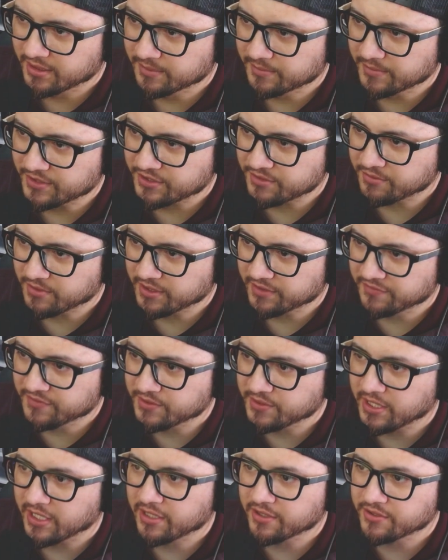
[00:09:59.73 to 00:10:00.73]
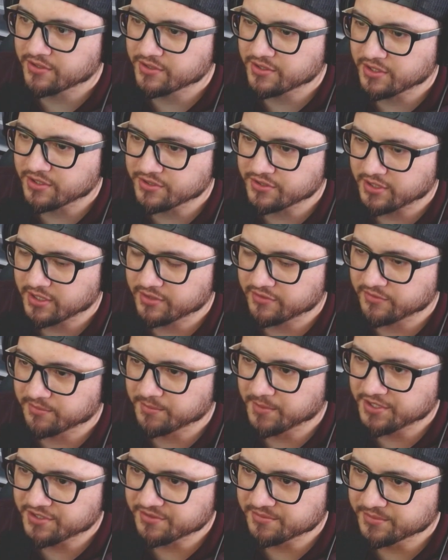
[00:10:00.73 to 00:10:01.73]
There's quite a few characters on
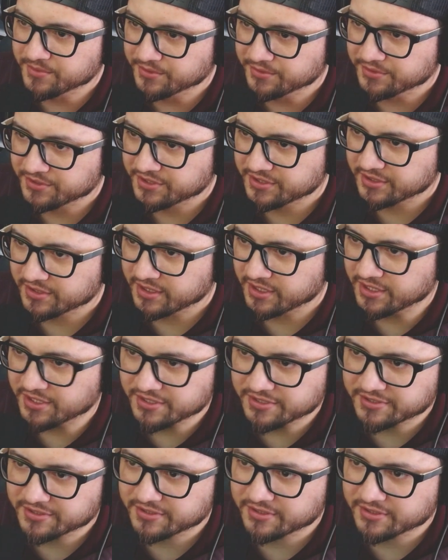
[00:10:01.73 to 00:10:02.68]
transformation boost, because